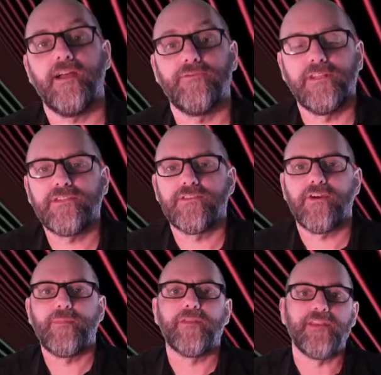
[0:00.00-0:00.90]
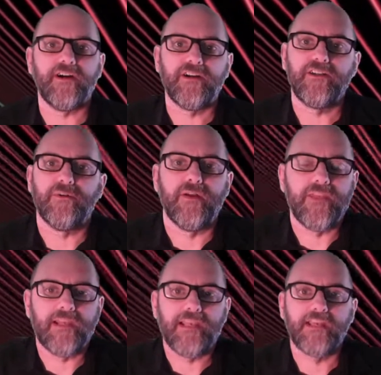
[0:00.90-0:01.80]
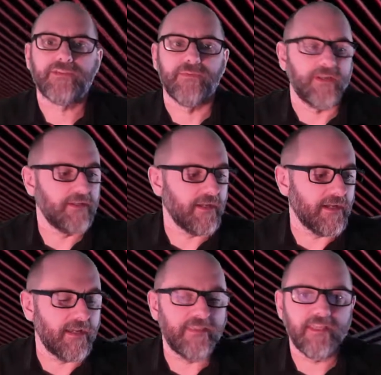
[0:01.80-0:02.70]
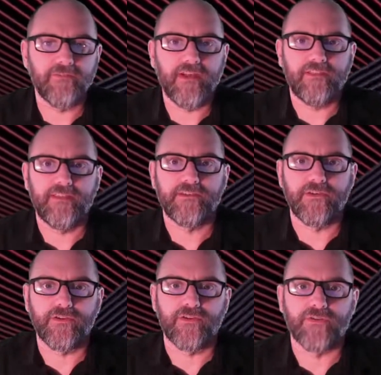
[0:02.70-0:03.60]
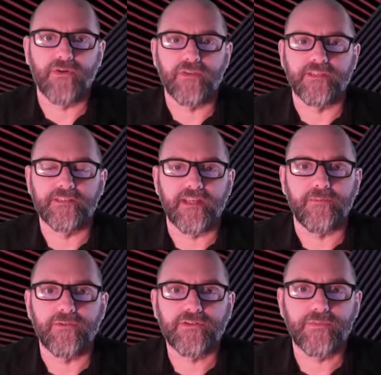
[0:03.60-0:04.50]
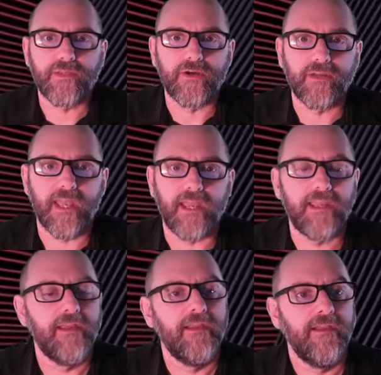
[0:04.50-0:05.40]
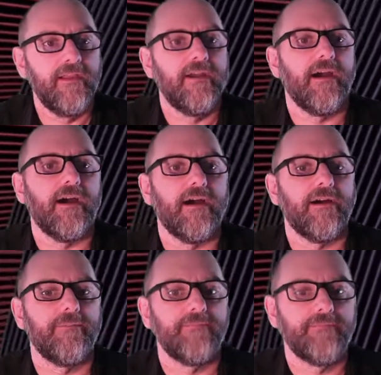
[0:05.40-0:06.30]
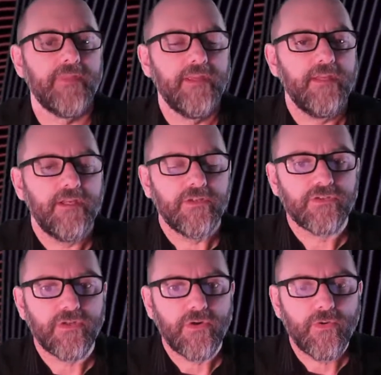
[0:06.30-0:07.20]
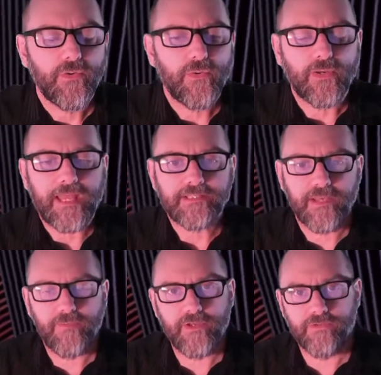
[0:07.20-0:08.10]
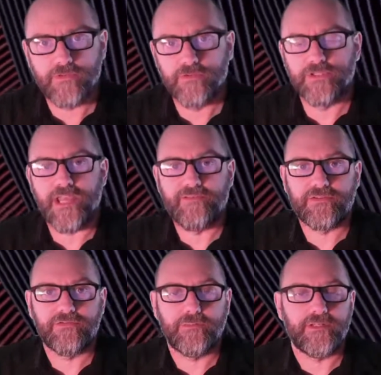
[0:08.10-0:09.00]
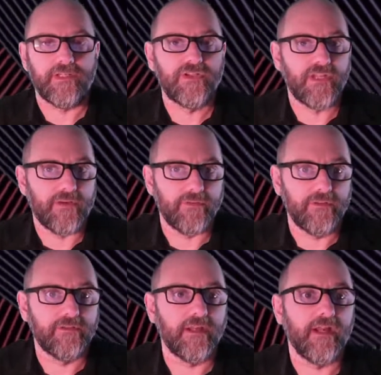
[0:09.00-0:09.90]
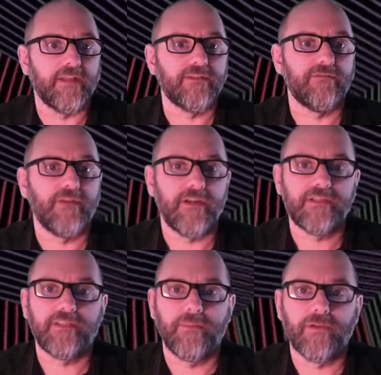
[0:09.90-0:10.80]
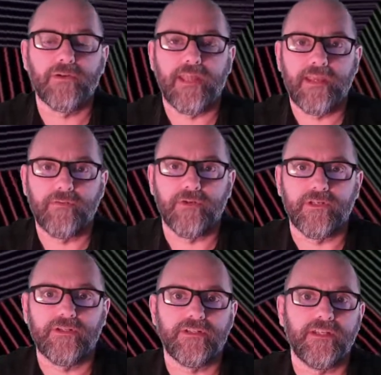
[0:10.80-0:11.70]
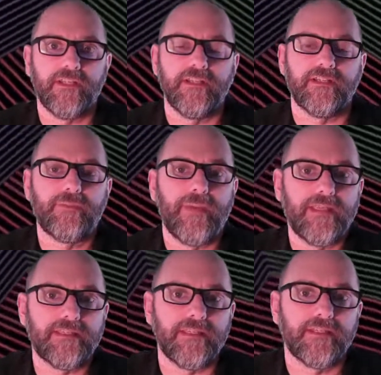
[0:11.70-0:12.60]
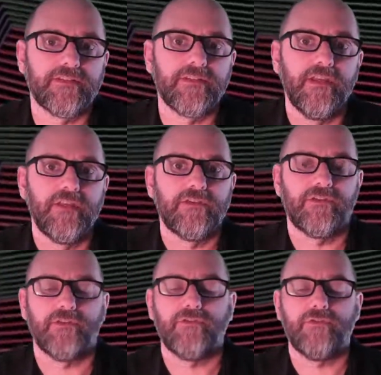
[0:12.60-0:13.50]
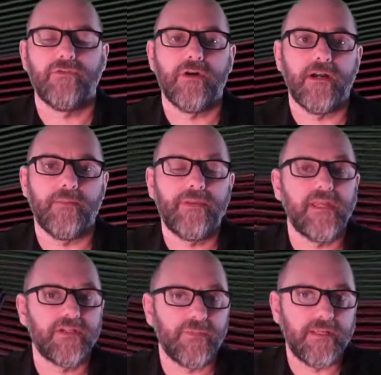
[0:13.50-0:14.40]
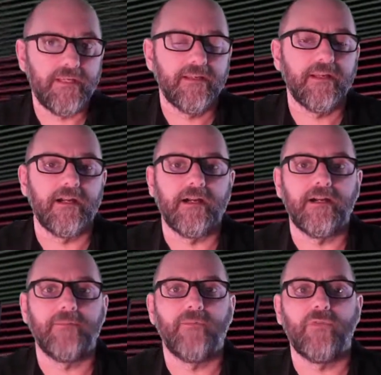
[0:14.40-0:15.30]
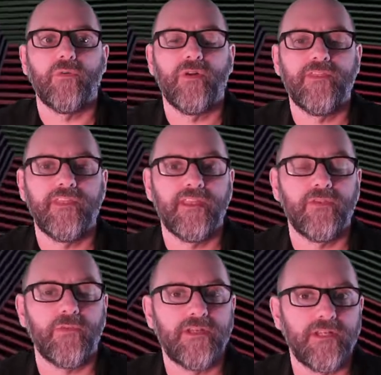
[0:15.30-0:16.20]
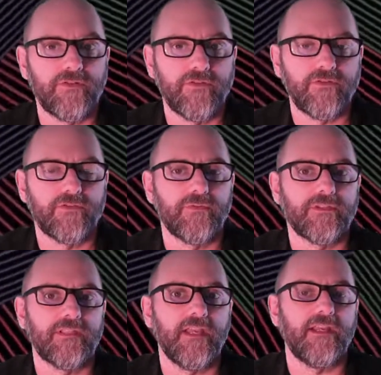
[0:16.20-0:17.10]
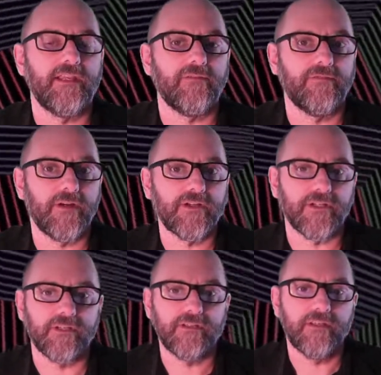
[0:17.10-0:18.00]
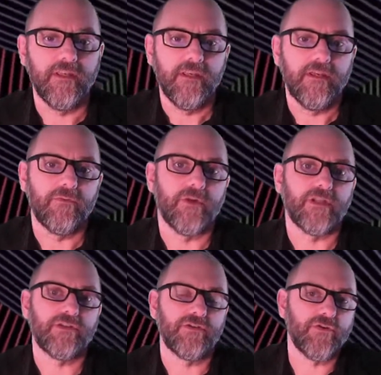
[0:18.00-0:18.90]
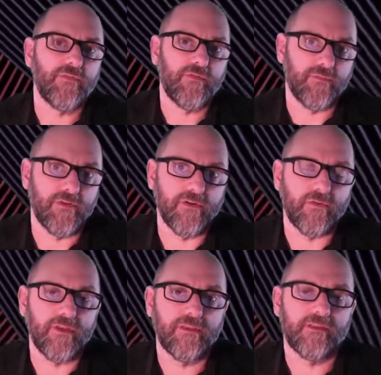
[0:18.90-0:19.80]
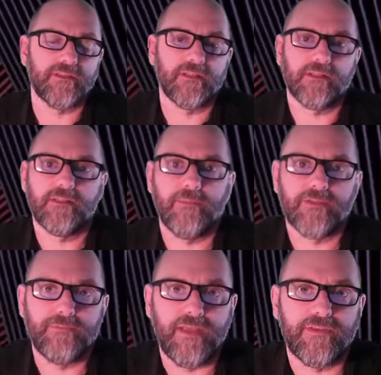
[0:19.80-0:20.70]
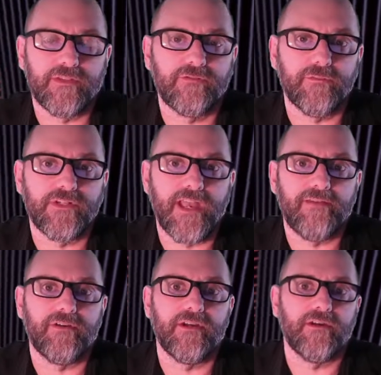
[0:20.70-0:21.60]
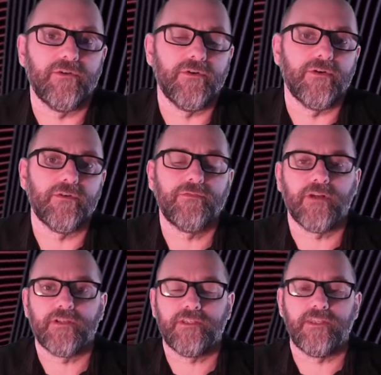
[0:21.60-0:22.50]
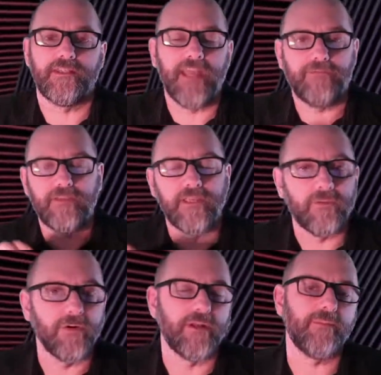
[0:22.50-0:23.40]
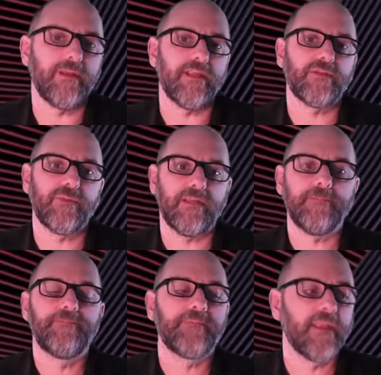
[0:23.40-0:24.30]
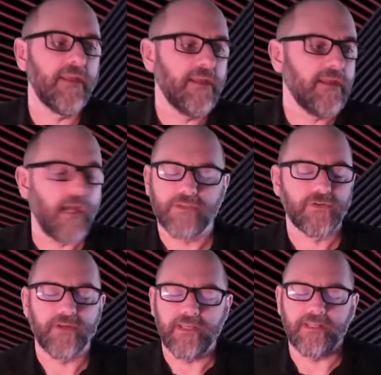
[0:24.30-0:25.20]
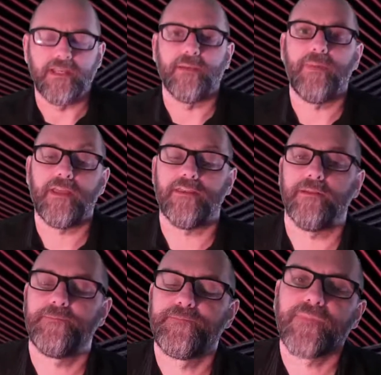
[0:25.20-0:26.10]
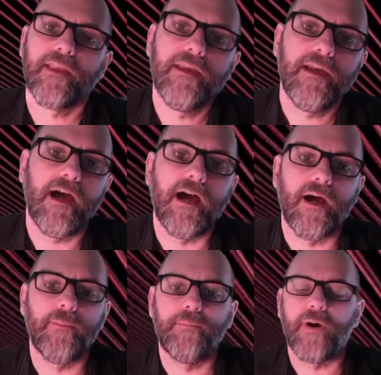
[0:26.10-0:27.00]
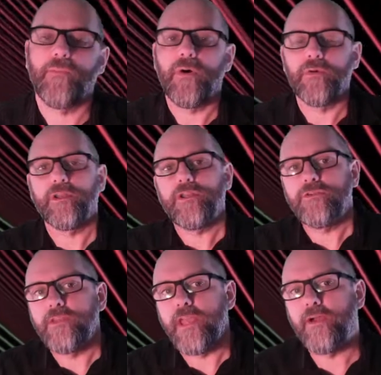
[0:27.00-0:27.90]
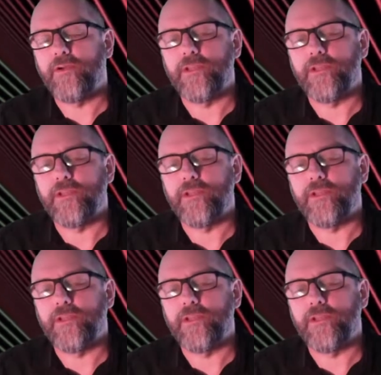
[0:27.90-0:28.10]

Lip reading: really sorry about the audio on that last one. I think I've got things under control this time. We should be okay. Um, so last time we introduced JavaScript in general. It's a very similar language in its basics to PHP. Well, one thing that we did introduce was the idea of functions, which you should be familiar with because it's the same as methods from Java or the def keyword in PHP. Sorry, in Python. But what we're going to do now